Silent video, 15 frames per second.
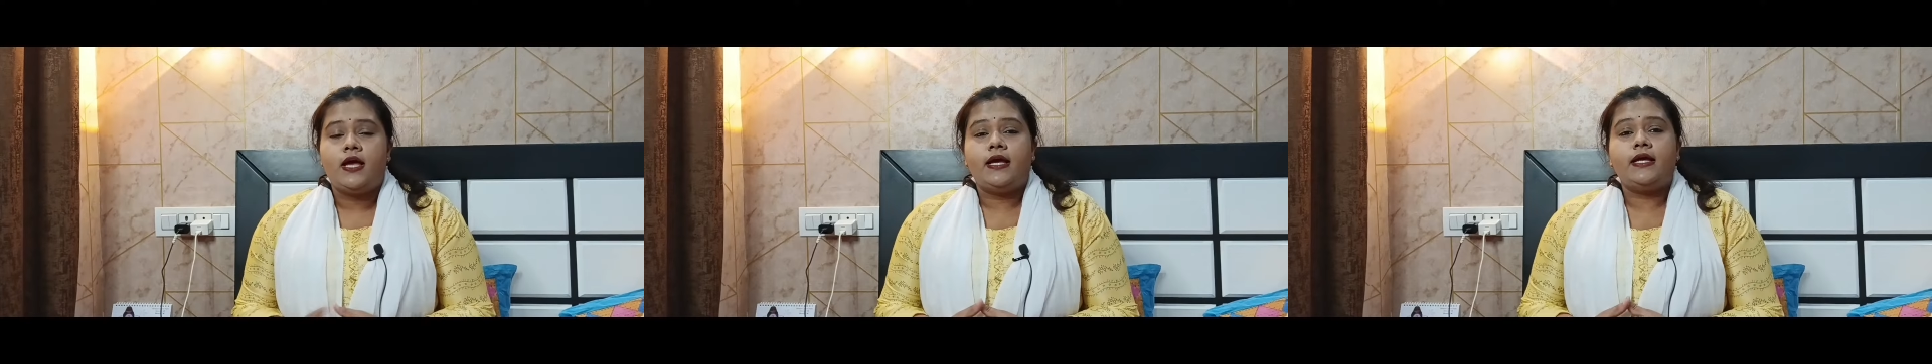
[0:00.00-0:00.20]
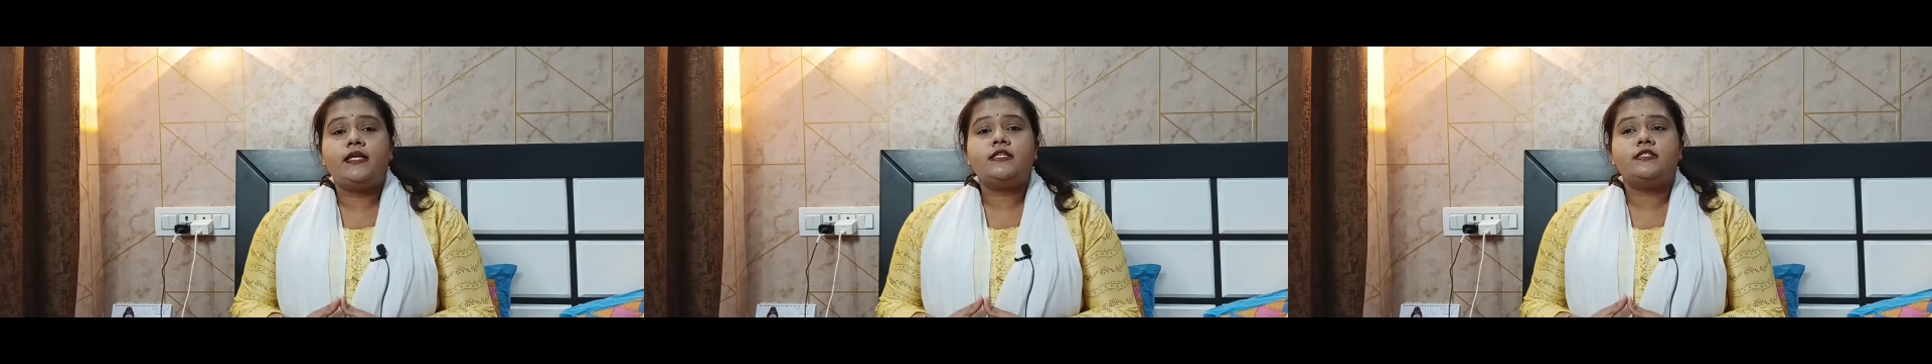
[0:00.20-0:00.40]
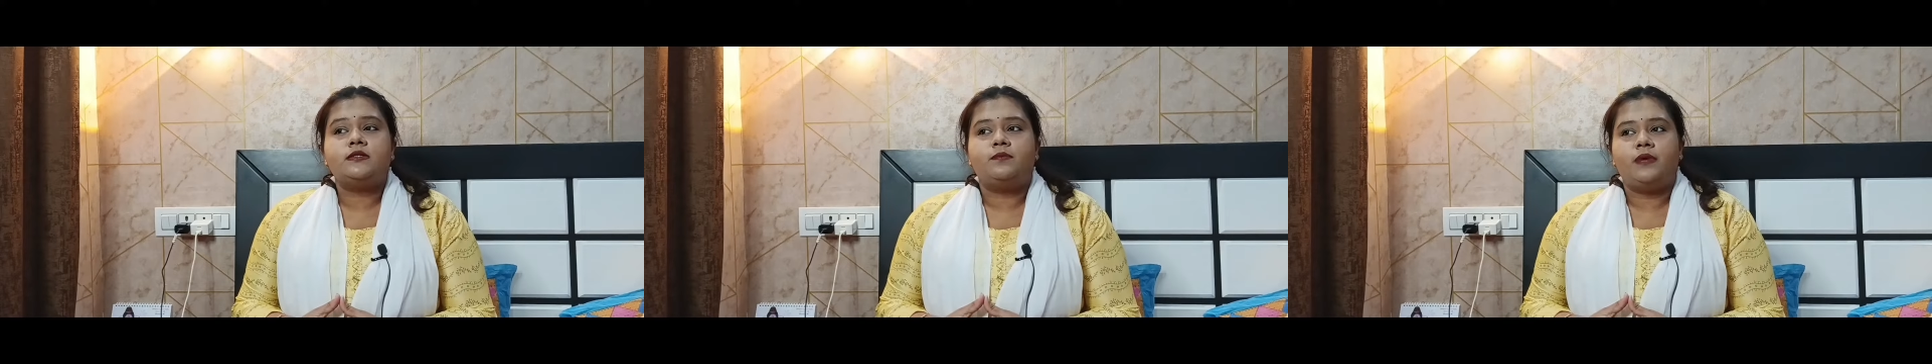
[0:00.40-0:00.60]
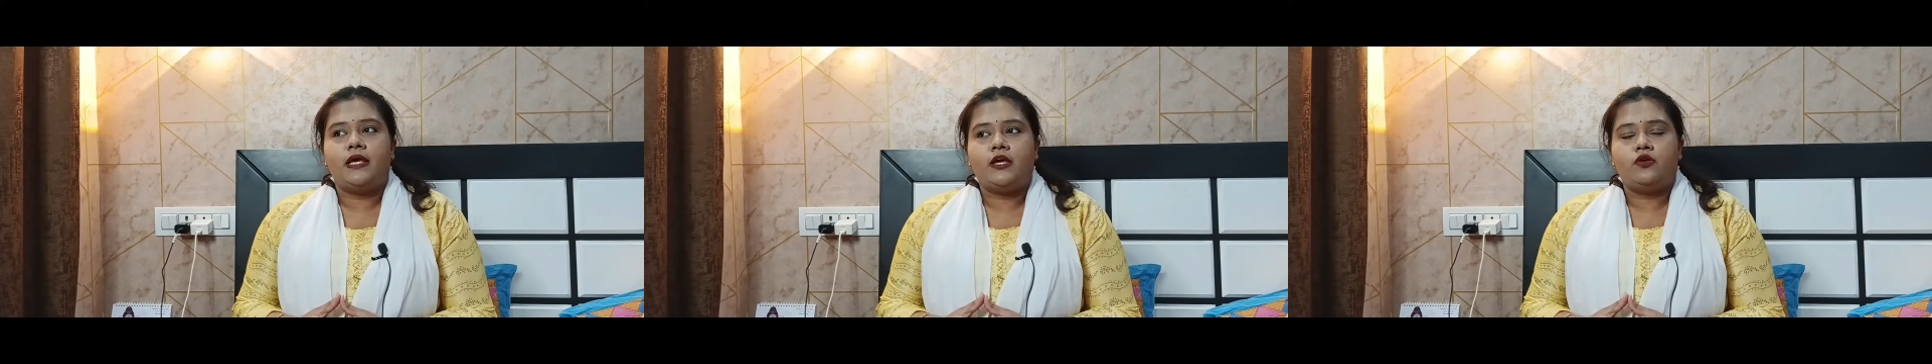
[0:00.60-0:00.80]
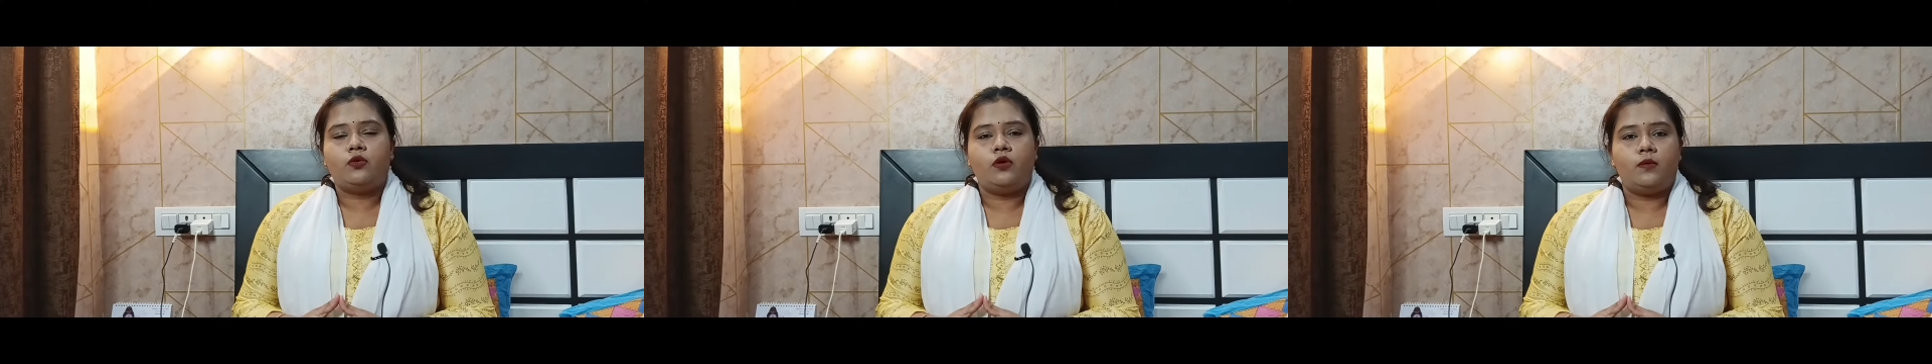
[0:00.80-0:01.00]
is
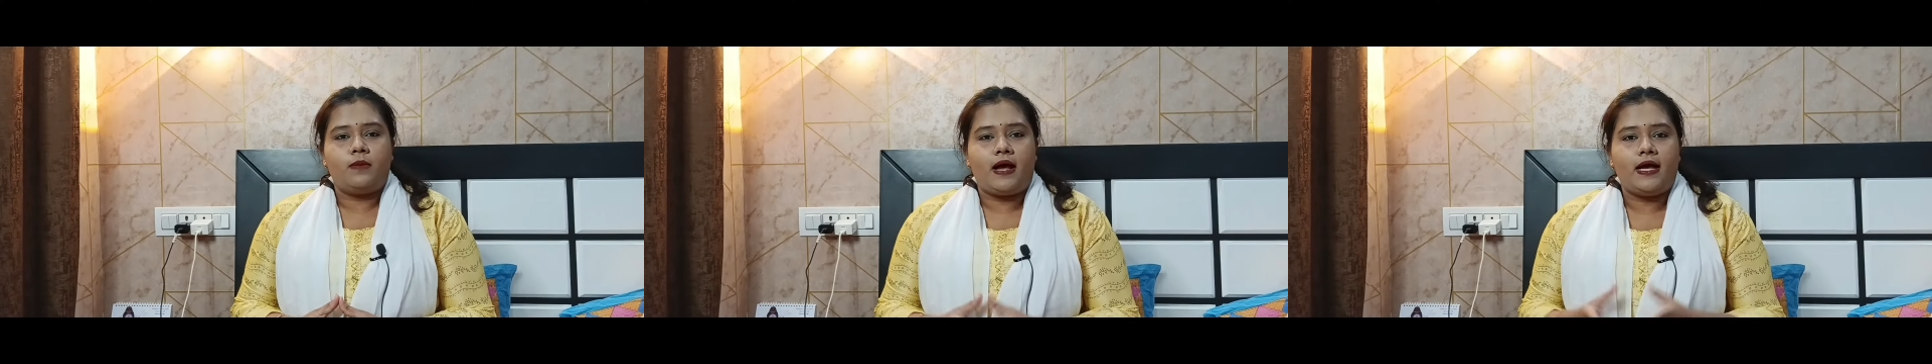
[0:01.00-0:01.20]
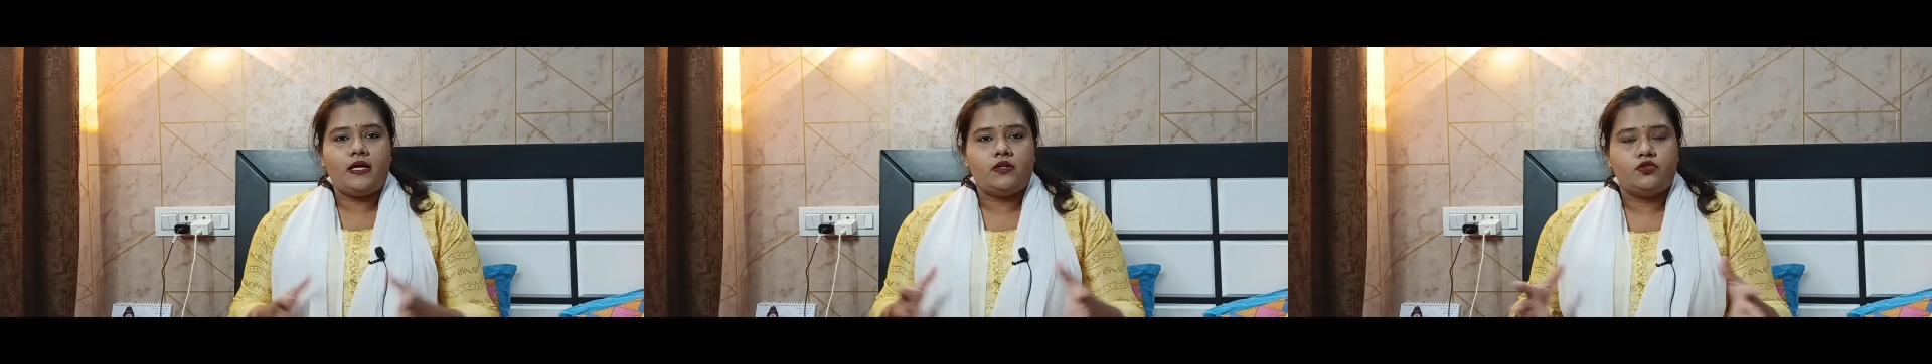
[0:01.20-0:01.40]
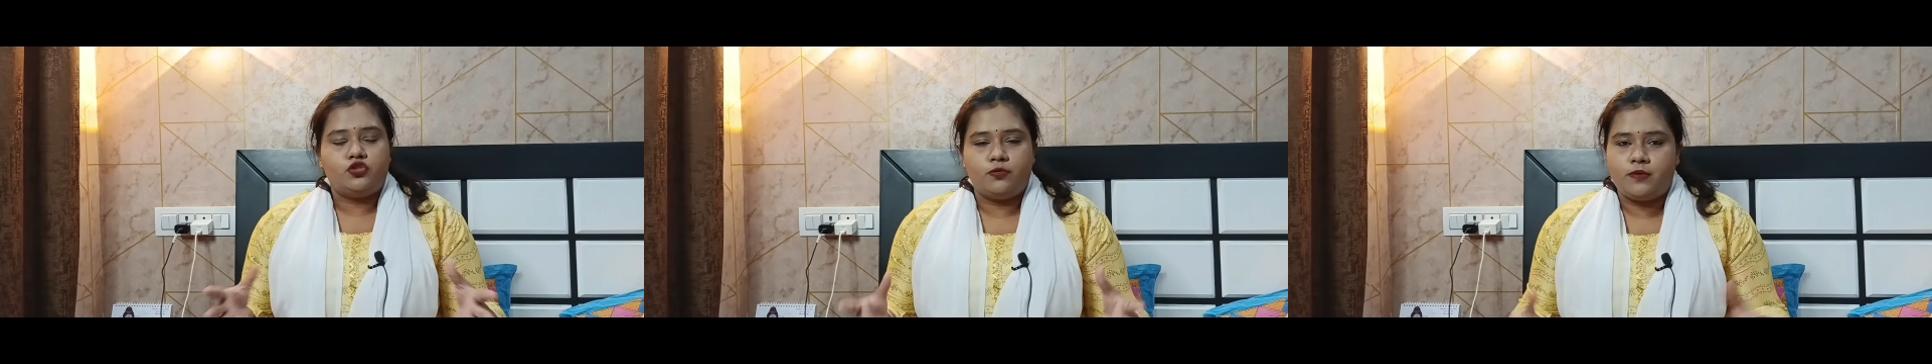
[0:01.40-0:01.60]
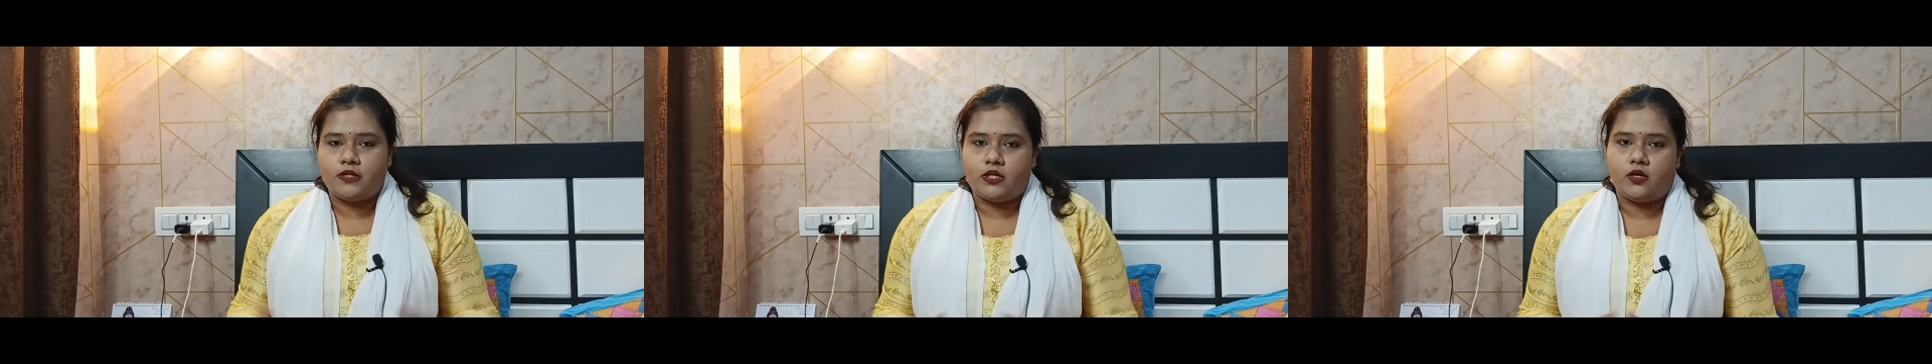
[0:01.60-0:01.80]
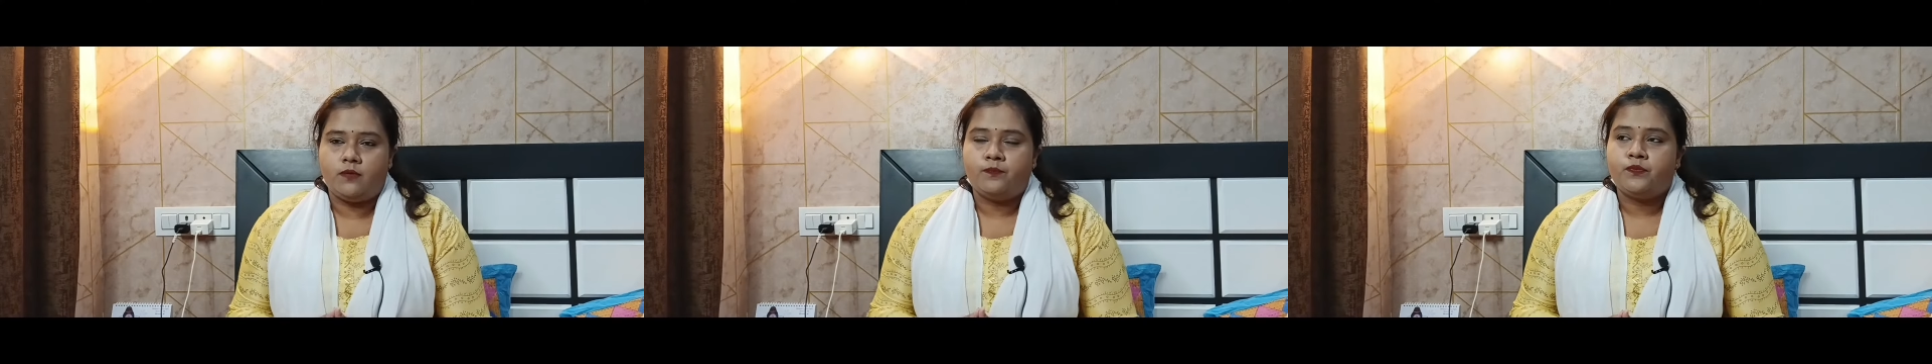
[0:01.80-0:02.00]
being ruled by Jupiter.